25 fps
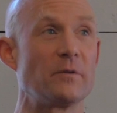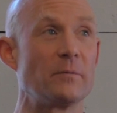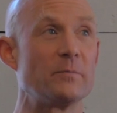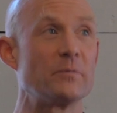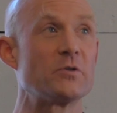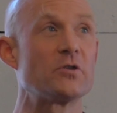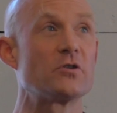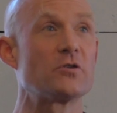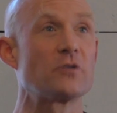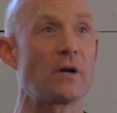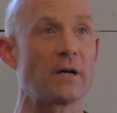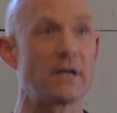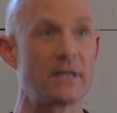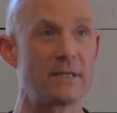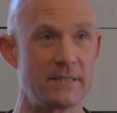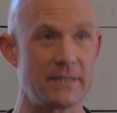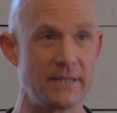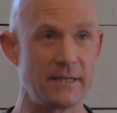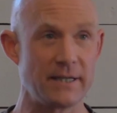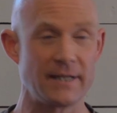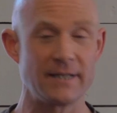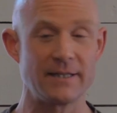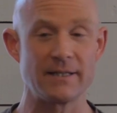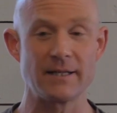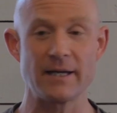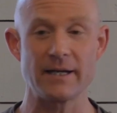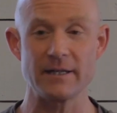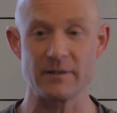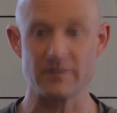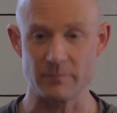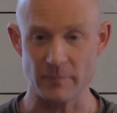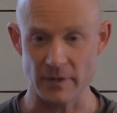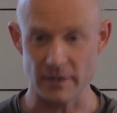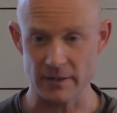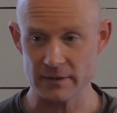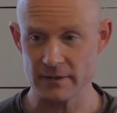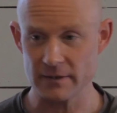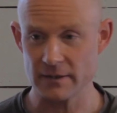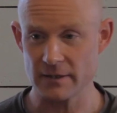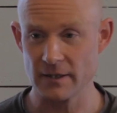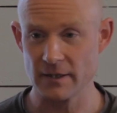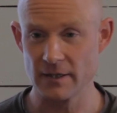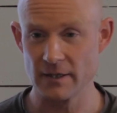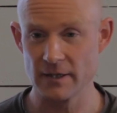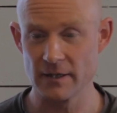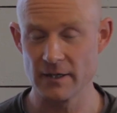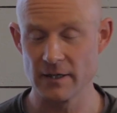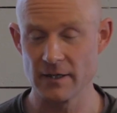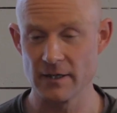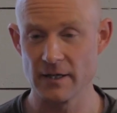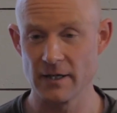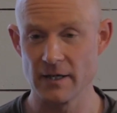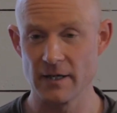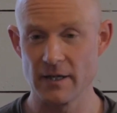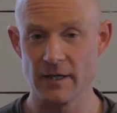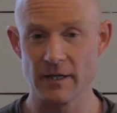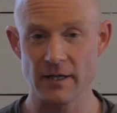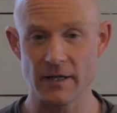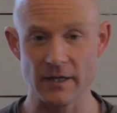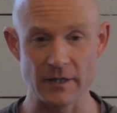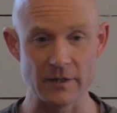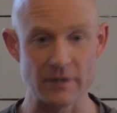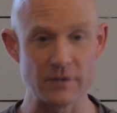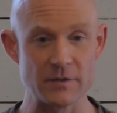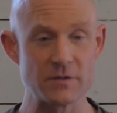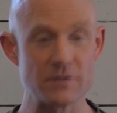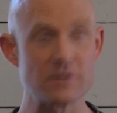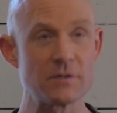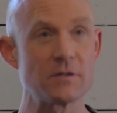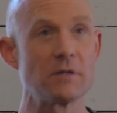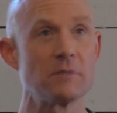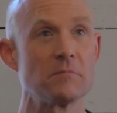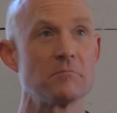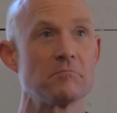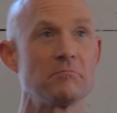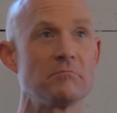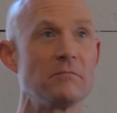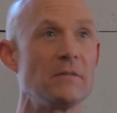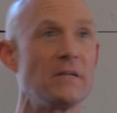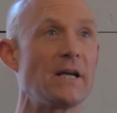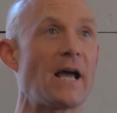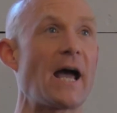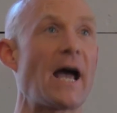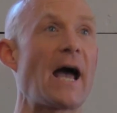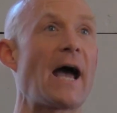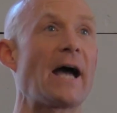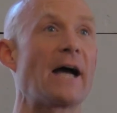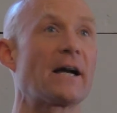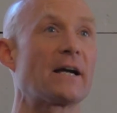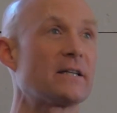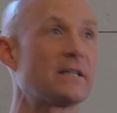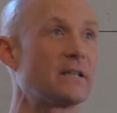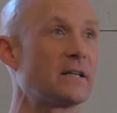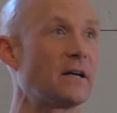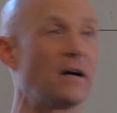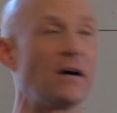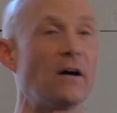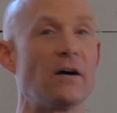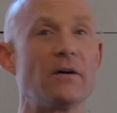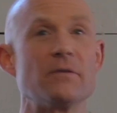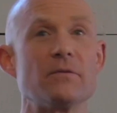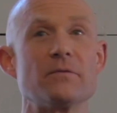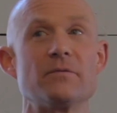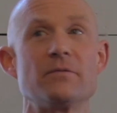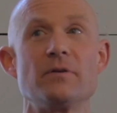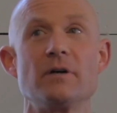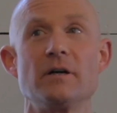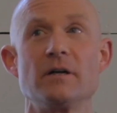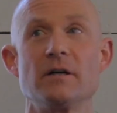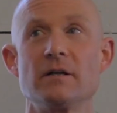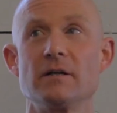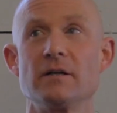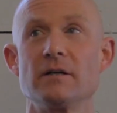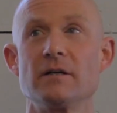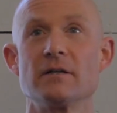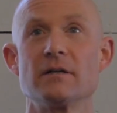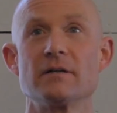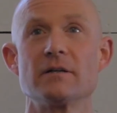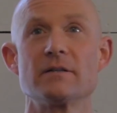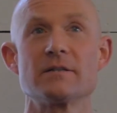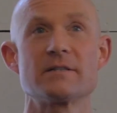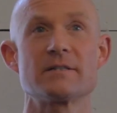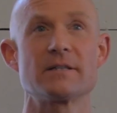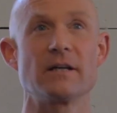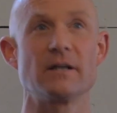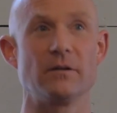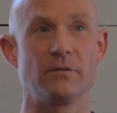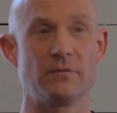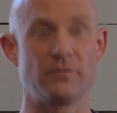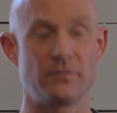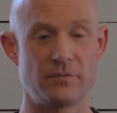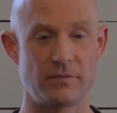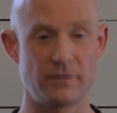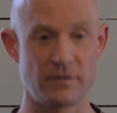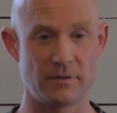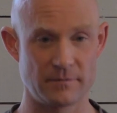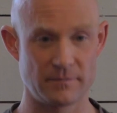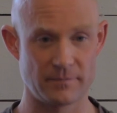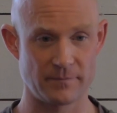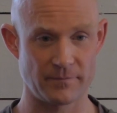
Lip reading: obstructing enlightenment is the act of self,